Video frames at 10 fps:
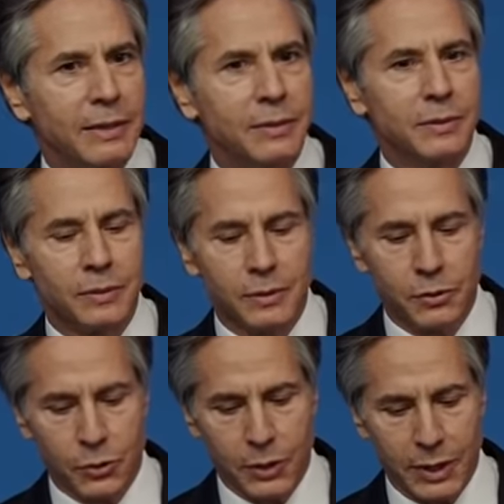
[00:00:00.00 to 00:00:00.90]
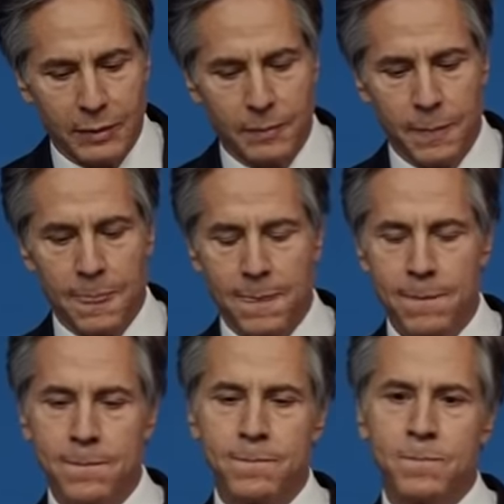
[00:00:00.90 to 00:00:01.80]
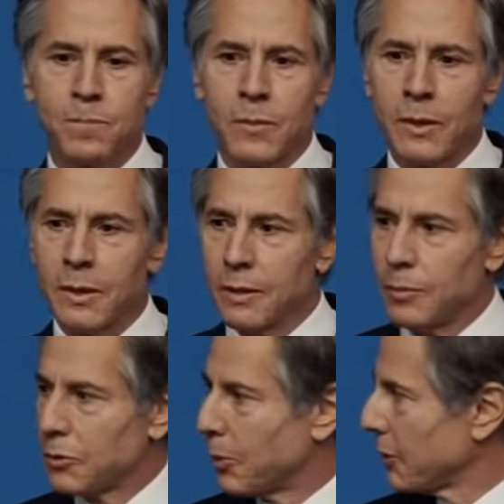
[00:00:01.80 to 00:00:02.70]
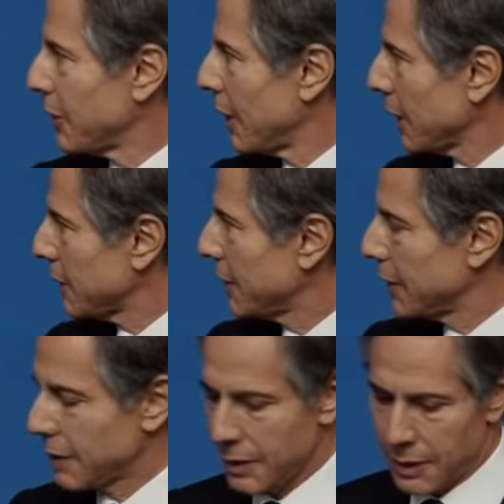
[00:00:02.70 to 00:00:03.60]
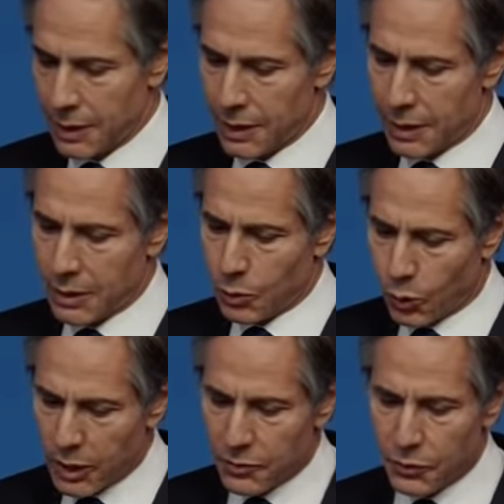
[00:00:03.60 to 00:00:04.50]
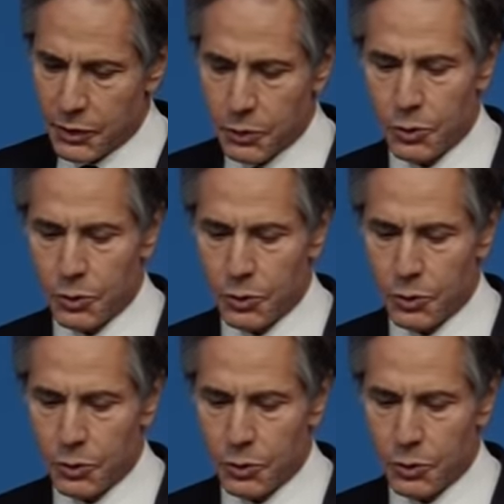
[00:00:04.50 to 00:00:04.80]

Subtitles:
can to earn it. Mr. President-elect, working for